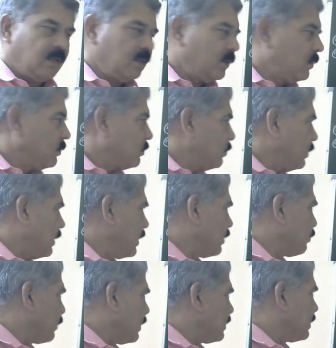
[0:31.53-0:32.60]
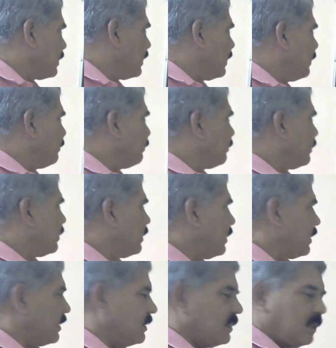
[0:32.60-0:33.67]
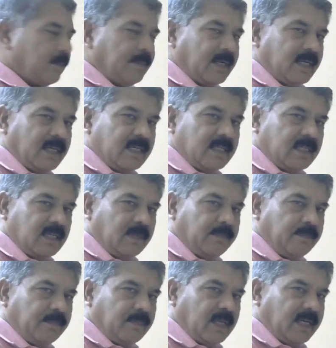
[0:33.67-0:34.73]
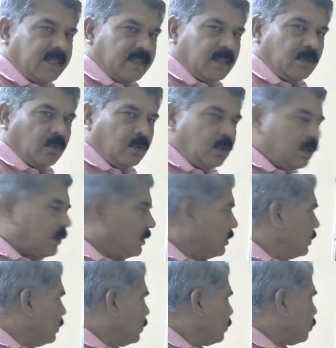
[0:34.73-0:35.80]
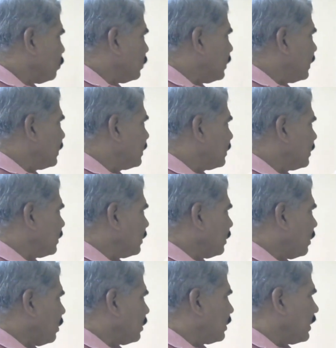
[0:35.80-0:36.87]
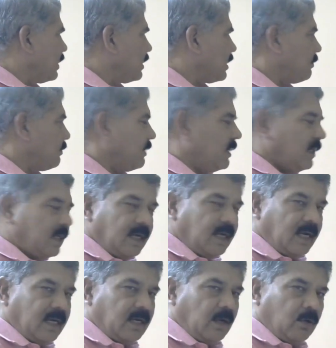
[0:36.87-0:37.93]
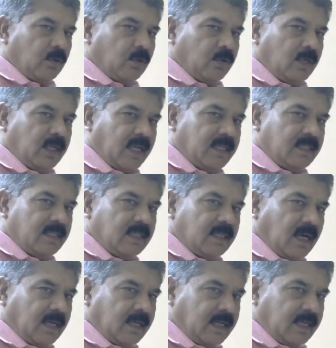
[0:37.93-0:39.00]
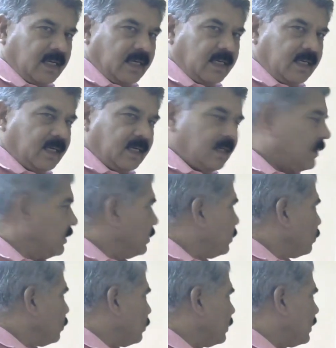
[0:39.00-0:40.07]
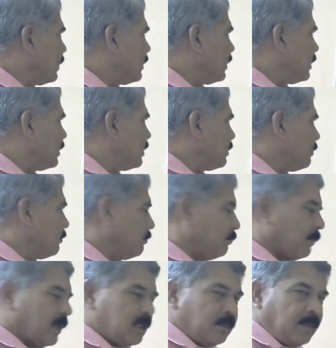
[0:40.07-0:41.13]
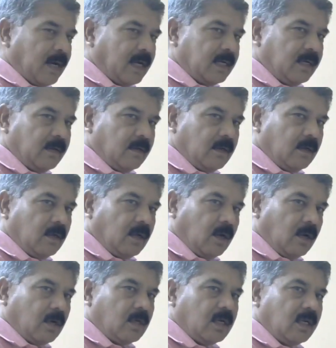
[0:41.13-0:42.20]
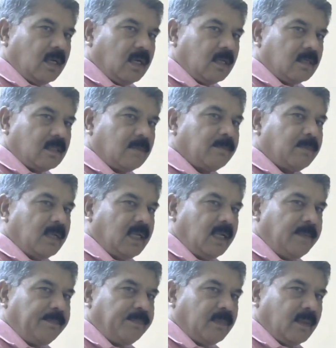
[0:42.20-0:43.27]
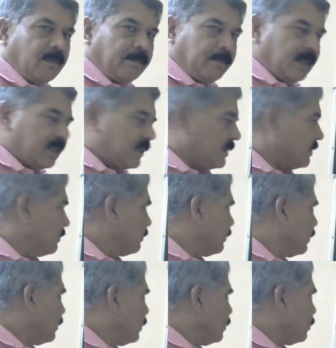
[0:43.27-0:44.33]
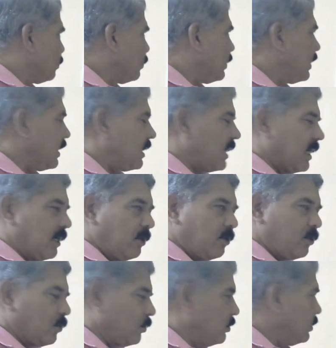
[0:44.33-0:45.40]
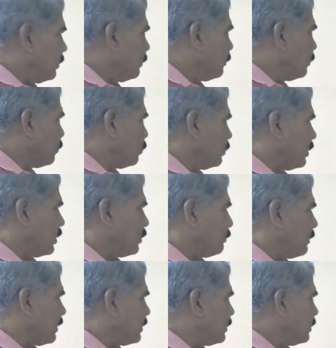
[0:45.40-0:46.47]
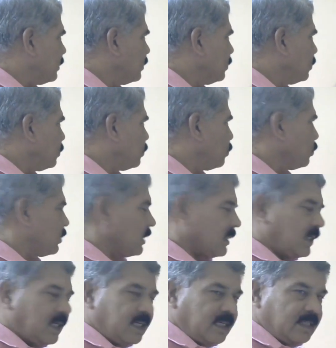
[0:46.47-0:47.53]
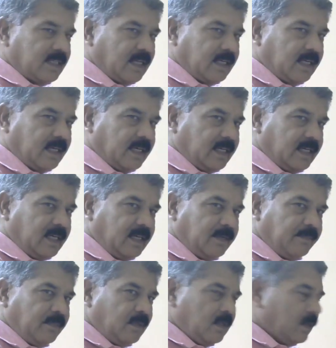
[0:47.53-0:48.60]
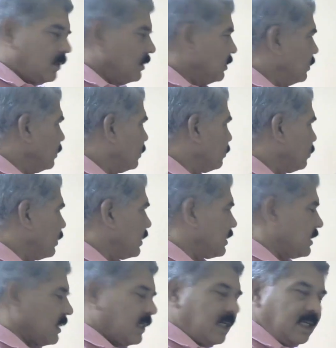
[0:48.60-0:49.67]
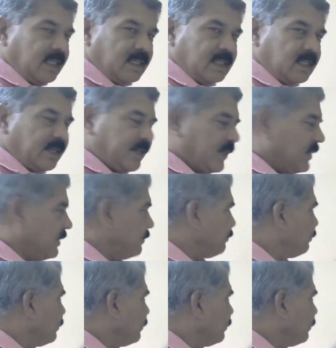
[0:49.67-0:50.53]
So here you can see it is a metal strip that is a node. To this all the incoming and outgoing lines are connected. So this is bus bar or simply bus. So here I have shown to this bus two generators are connected. That is generating station.